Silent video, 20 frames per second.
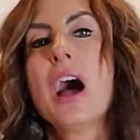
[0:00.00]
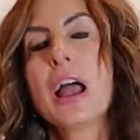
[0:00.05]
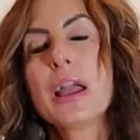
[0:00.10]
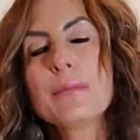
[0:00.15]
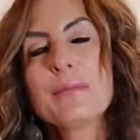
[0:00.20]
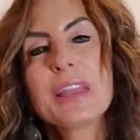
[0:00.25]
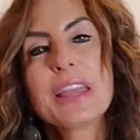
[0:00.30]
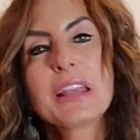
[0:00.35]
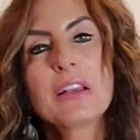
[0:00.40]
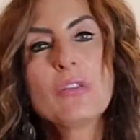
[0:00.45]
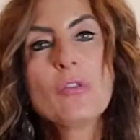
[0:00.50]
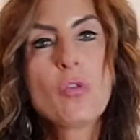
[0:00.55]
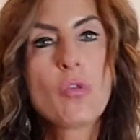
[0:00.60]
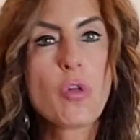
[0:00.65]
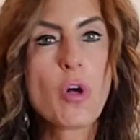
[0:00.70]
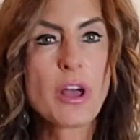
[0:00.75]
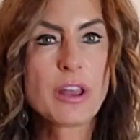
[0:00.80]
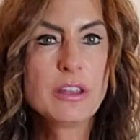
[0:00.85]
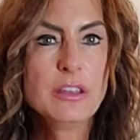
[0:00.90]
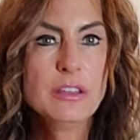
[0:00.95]
I make a
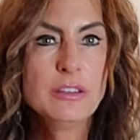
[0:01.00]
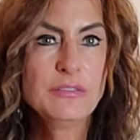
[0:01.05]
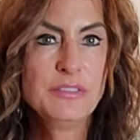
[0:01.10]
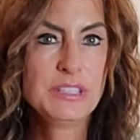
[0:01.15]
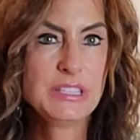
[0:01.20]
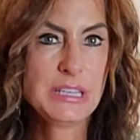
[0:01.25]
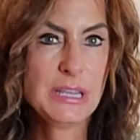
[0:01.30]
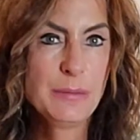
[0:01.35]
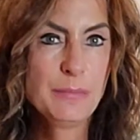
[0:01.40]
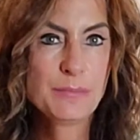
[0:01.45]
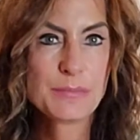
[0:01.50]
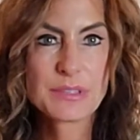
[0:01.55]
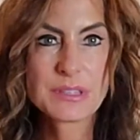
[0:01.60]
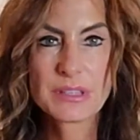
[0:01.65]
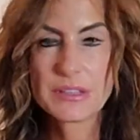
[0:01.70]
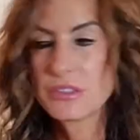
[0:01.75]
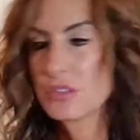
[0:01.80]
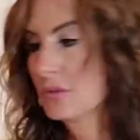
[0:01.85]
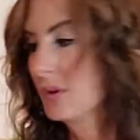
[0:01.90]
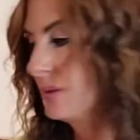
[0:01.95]
lot of dips.
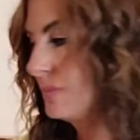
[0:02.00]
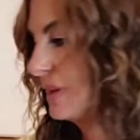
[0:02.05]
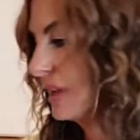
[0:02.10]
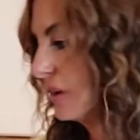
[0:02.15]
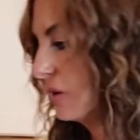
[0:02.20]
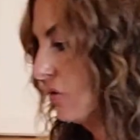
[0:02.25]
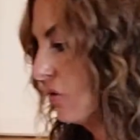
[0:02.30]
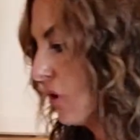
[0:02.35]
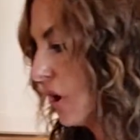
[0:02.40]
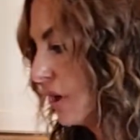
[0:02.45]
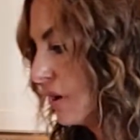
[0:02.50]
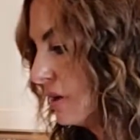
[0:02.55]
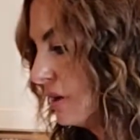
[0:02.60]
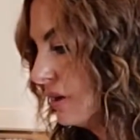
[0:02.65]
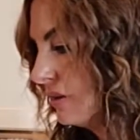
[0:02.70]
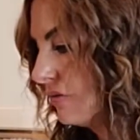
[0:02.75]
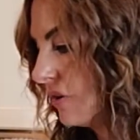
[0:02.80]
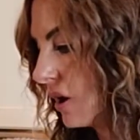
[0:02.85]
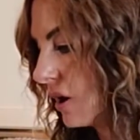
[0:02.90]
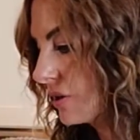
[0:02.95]
So I make a lot
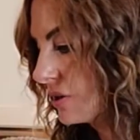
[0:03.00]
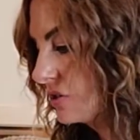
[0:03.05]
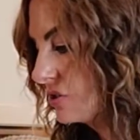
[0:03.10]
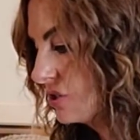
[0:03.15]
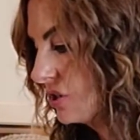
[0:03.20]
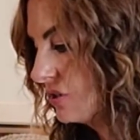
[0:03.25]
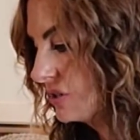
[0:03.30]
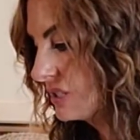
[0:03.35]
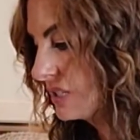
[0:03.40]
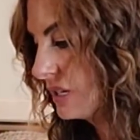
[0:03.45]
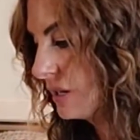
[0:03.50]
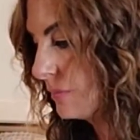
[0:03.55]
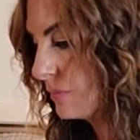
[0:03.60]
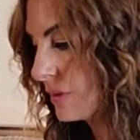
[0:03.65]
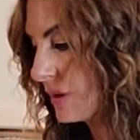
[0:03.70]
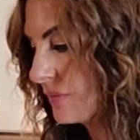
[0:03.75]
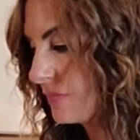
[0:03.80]
of artichoke dip.